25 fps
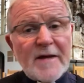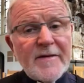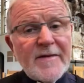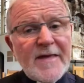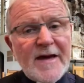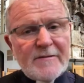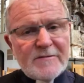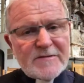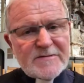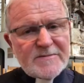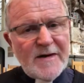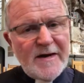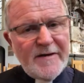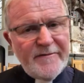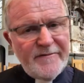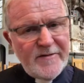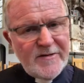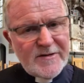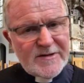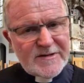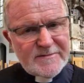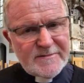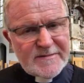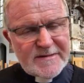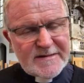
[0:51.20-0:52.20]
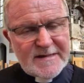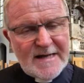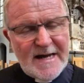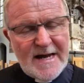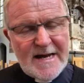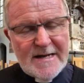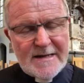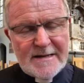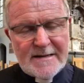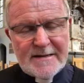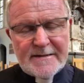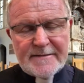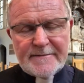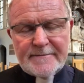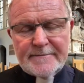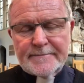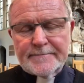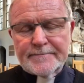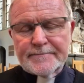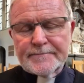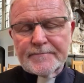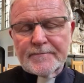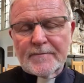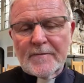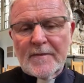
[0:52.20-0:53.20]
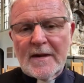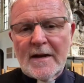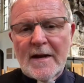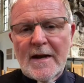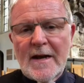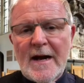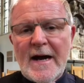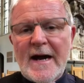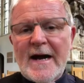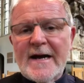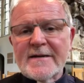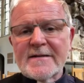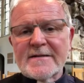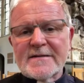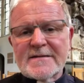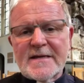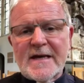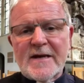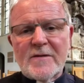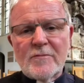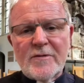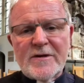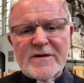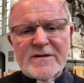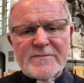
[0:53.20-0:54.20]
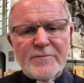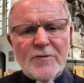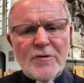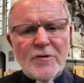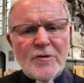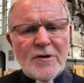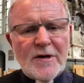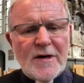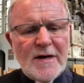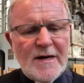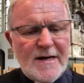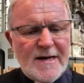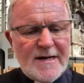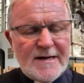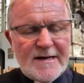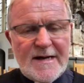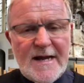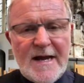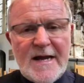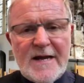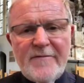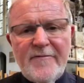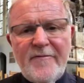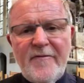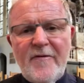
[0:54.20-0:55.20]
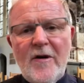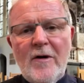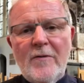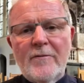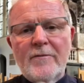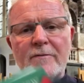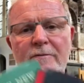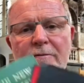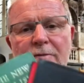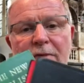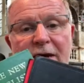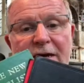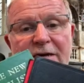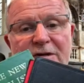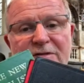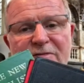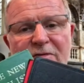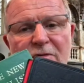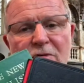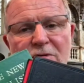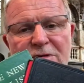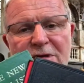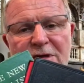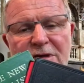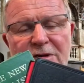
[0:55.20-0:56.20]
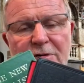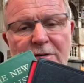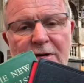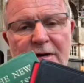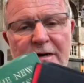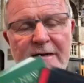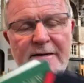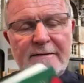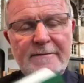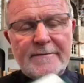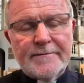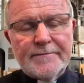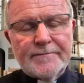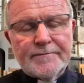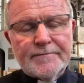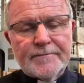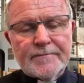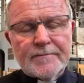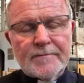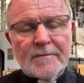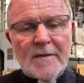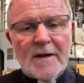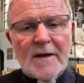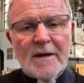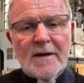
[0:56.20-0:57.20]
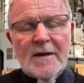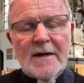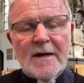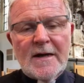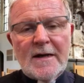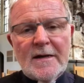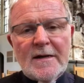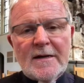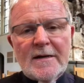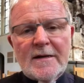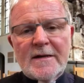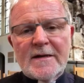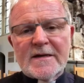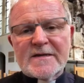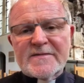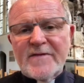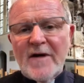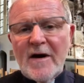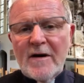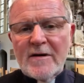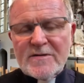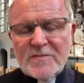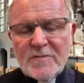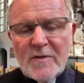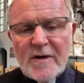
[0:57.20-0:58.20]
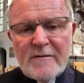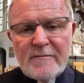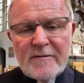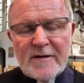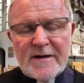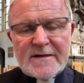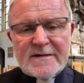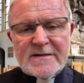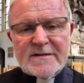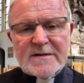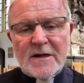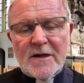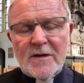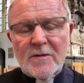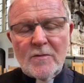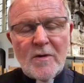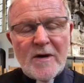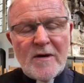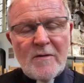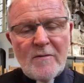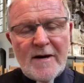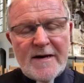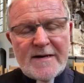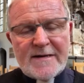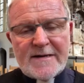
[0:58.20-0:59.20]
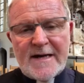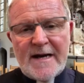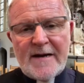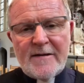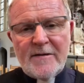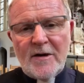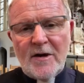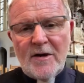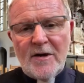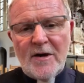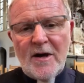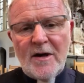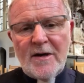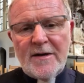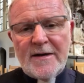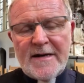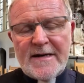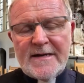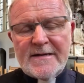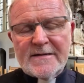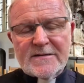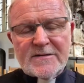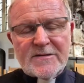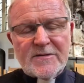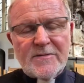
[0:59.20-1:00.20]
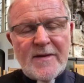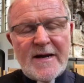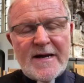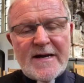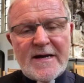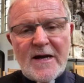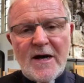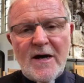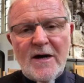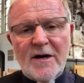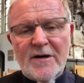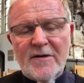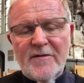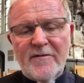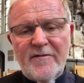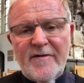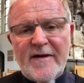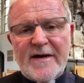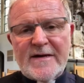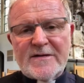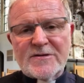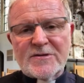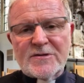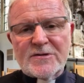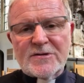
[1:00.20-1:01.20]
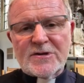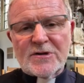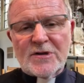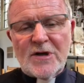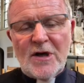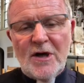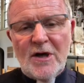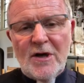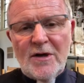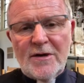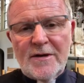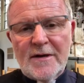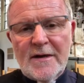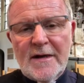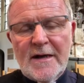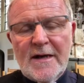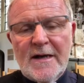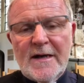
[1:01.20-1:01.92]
That was my first mistake. I hadn't said which book it came from, page 43. As far as we were concerned, we went down on our knees to make our confession to God.